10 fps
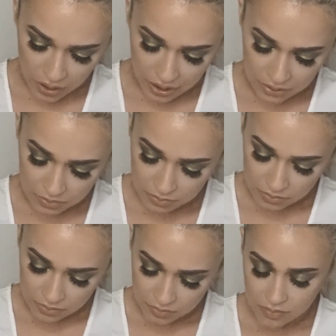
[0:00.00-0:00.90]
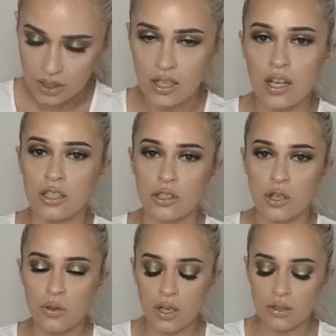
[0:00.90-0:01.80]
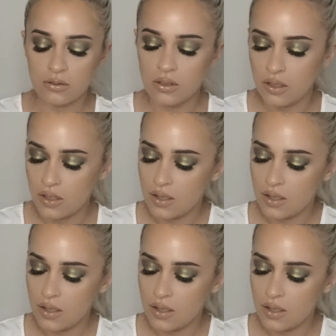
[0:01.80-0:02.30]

the color Cocoa.